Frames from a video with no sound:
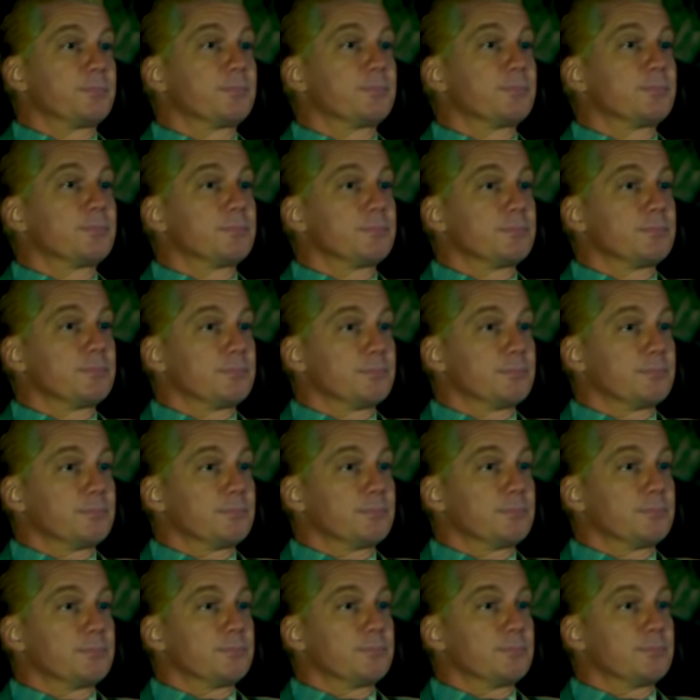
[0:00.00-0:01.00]

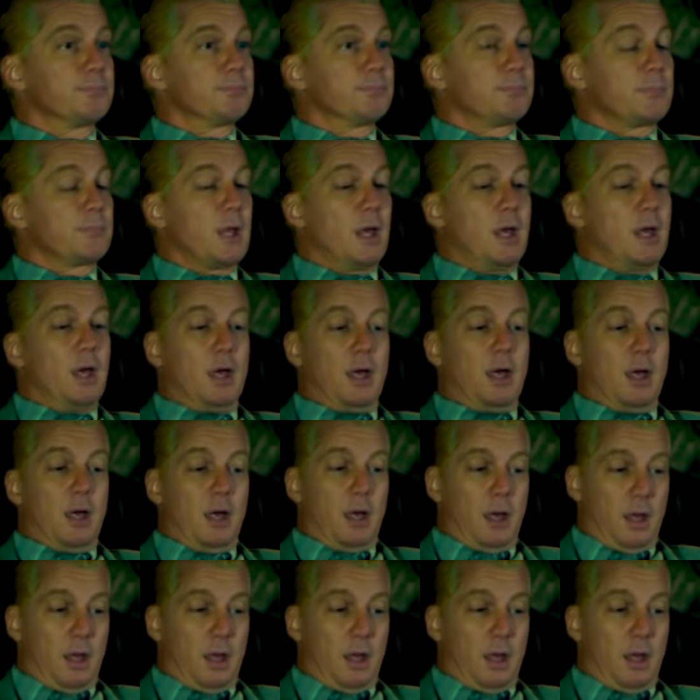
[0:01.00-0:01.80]
(silence)